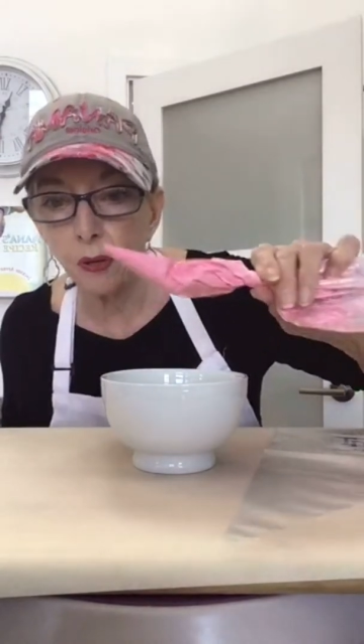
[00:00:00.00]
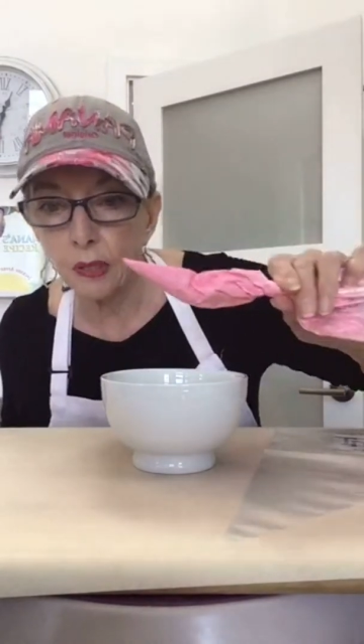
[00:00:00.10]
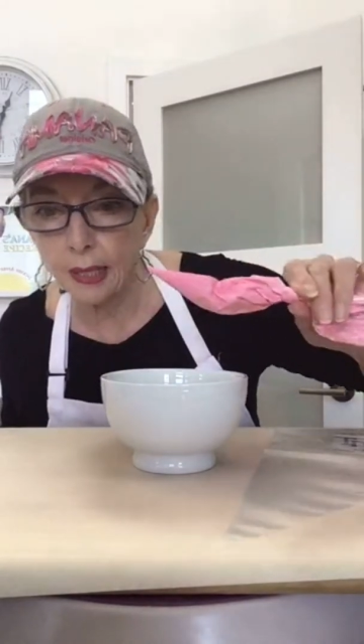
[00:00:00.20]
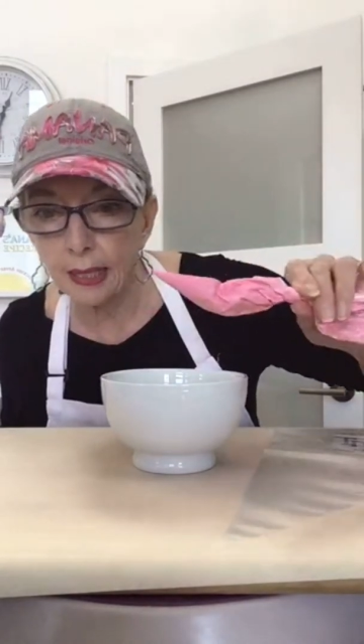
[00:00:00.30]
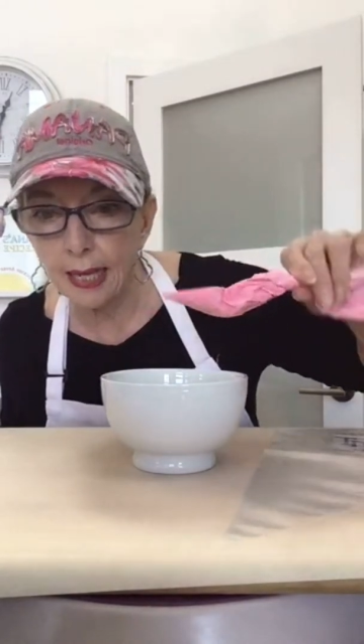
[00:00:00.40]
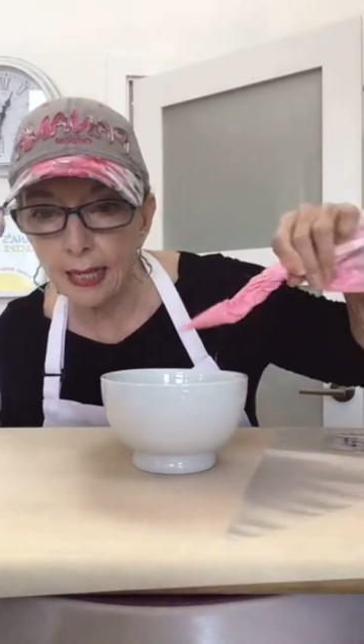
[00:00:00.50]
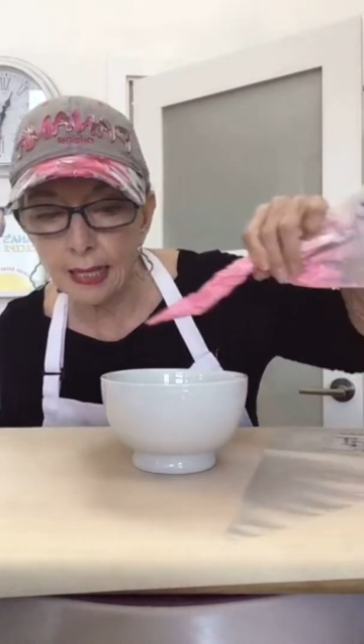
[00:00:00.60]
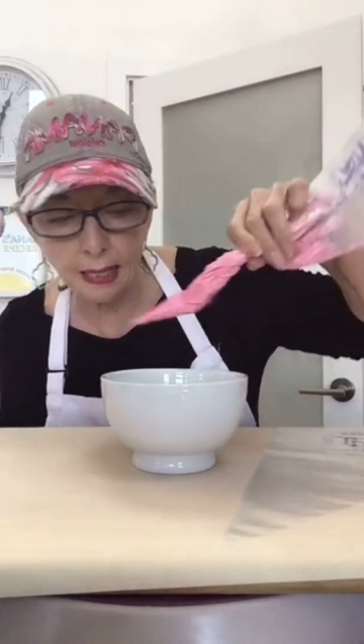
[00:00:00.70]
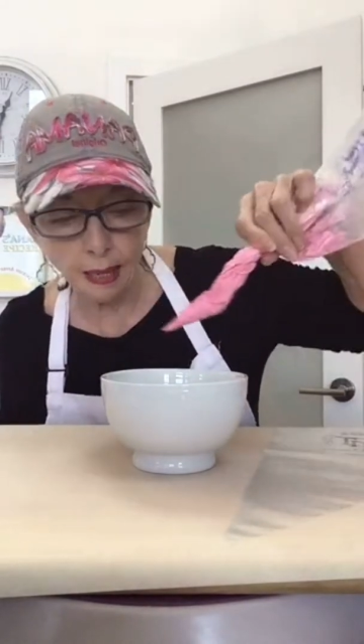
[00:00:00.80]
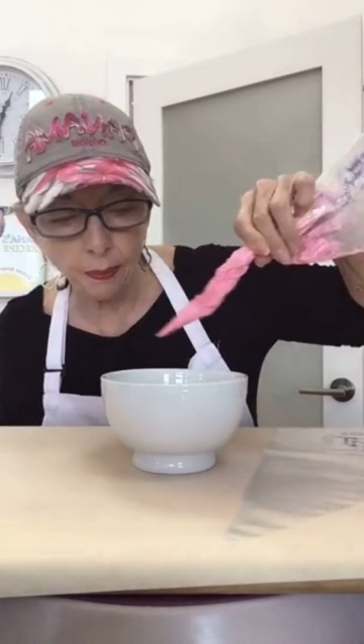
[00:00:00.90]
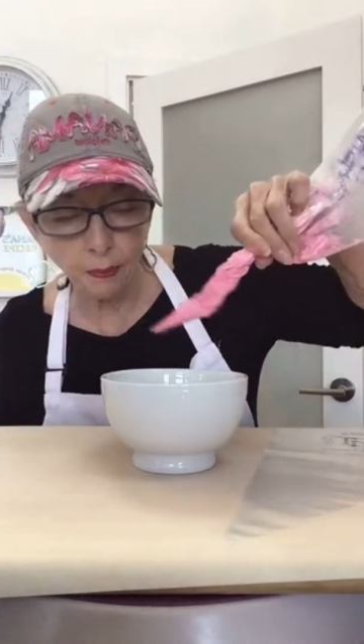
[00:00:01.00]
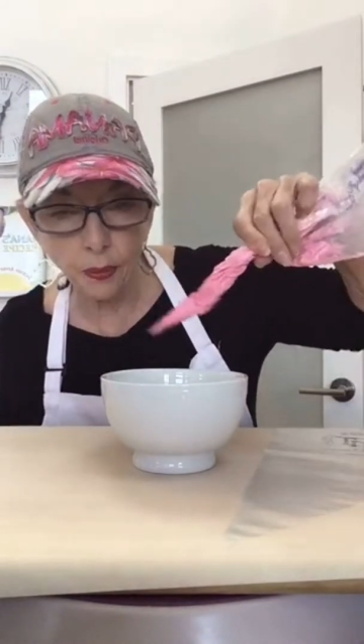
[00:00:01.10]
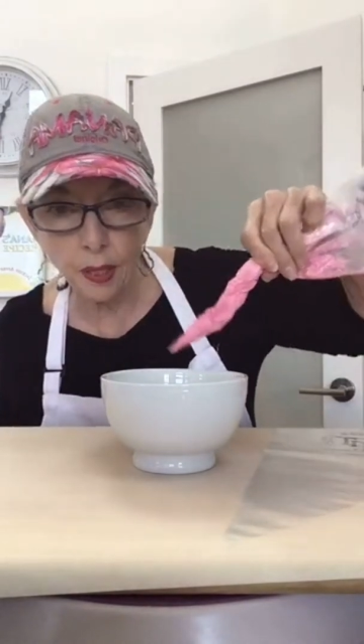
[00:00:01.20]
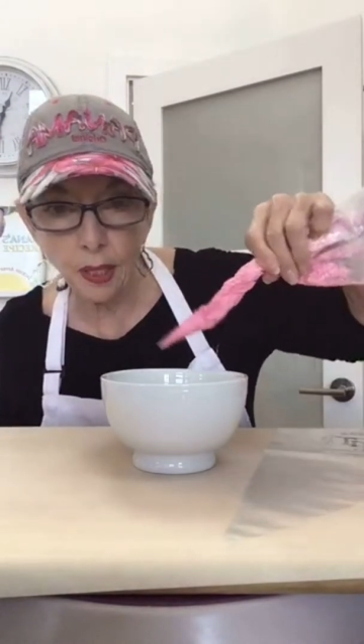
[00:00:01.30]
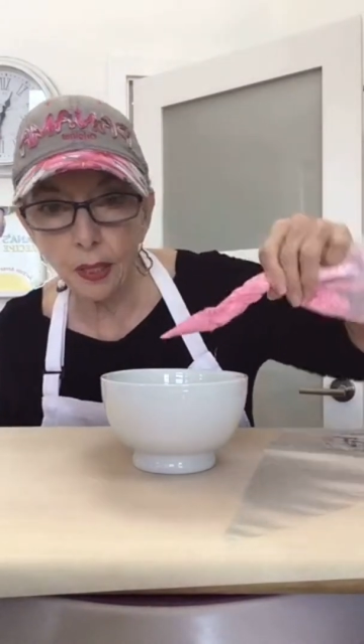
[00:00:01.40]
so I'm going to heat this up and
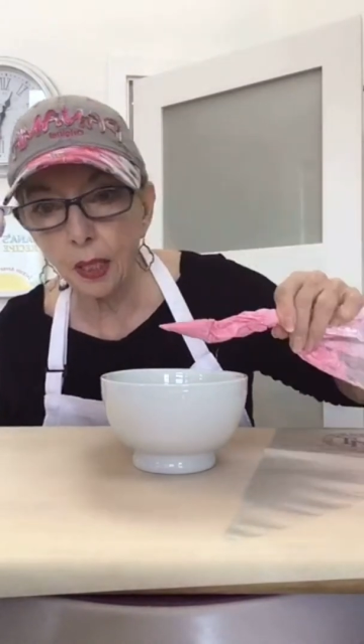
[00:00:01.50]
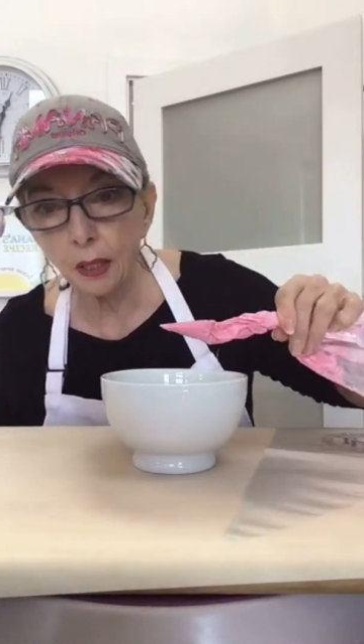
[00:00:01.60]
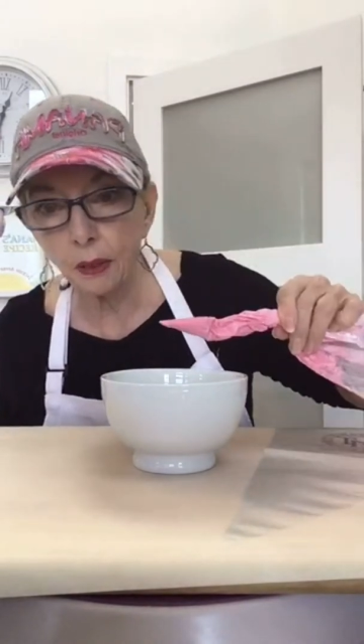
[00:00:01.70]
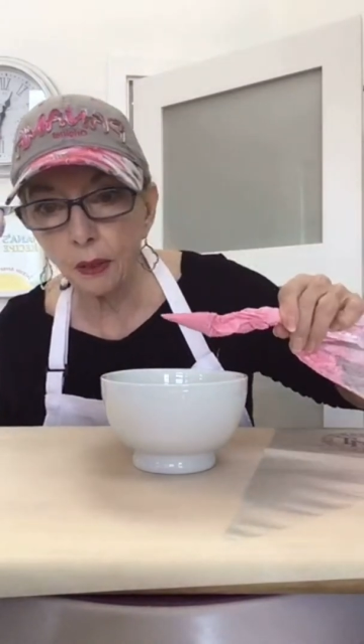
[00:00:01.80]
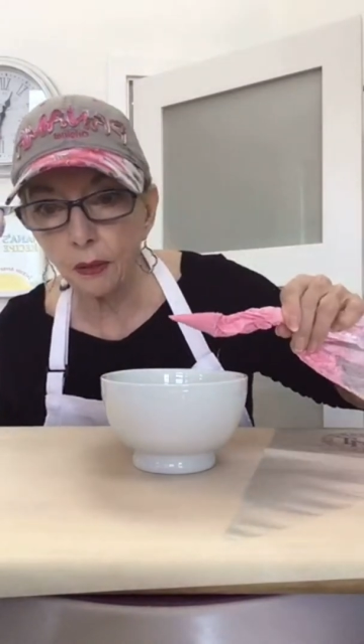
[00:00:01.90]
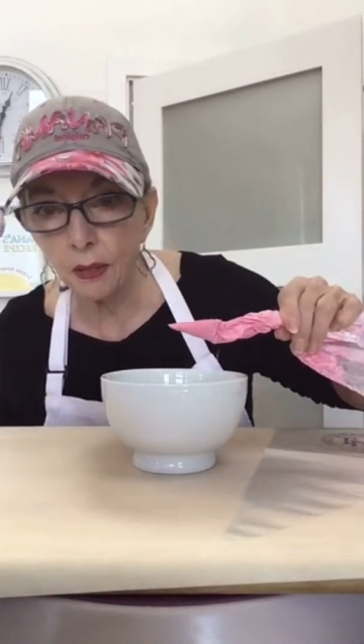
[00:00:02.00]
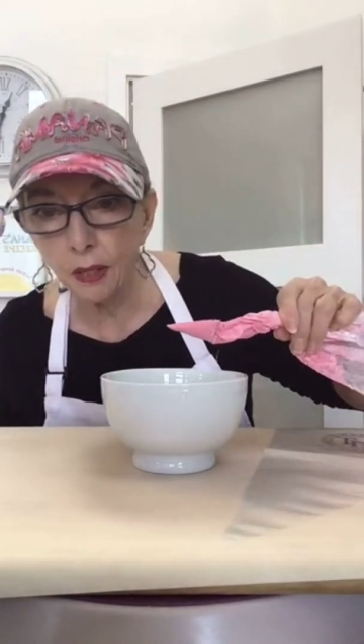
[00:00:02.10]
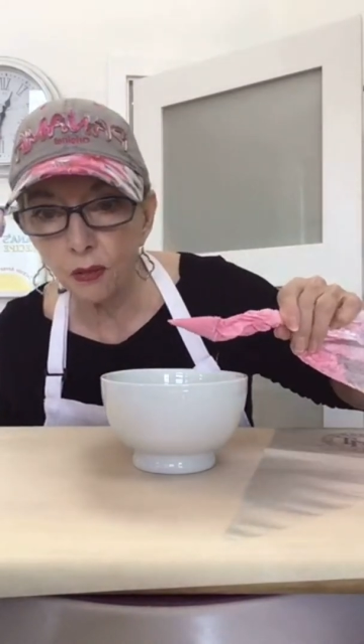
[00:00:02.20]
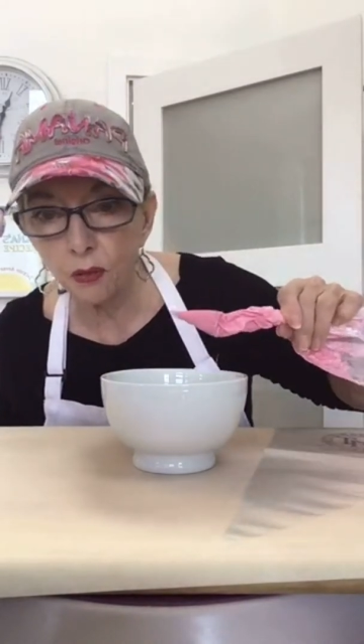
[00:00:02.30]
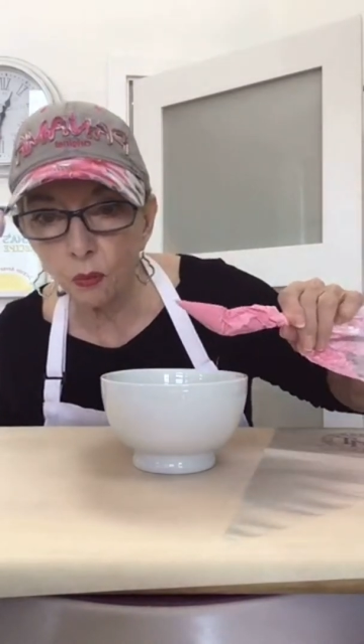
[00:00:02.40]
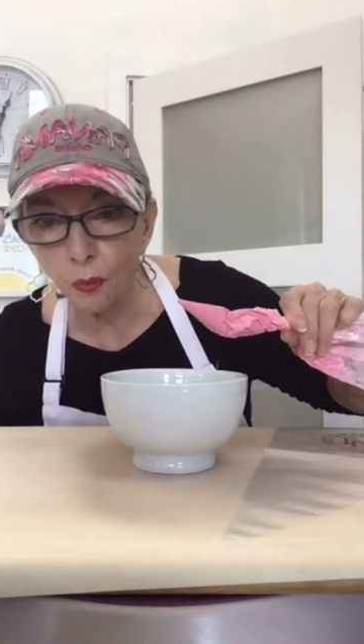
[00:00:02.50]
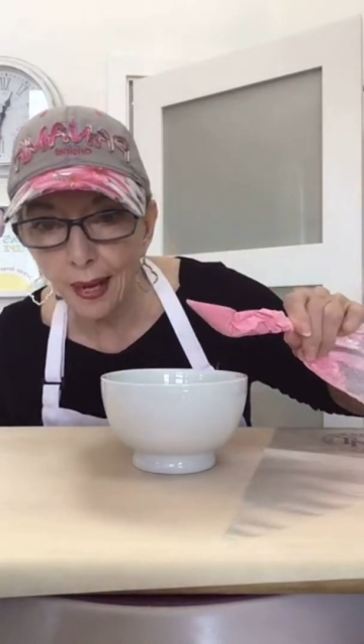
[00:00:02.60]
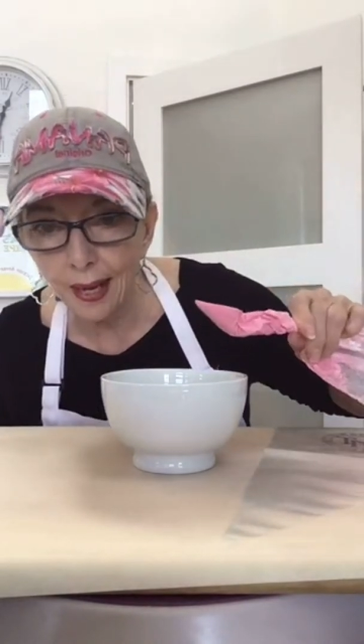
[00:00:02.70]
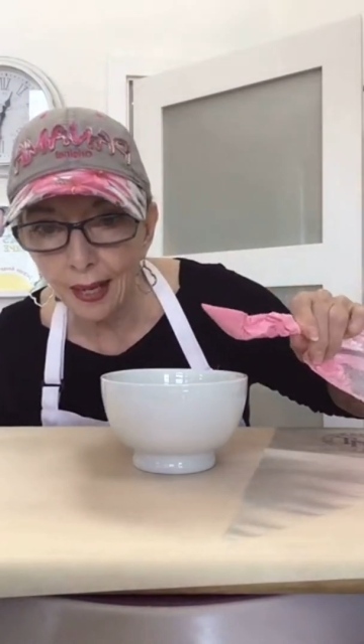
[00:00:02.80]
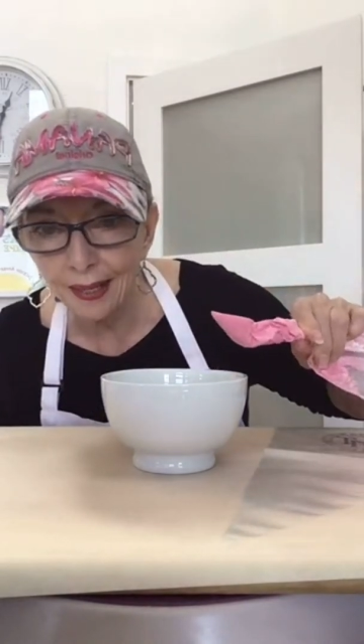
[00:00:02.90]
put it in here as
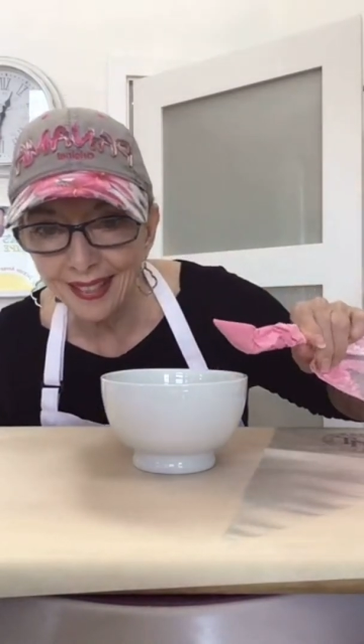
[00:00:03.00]
well.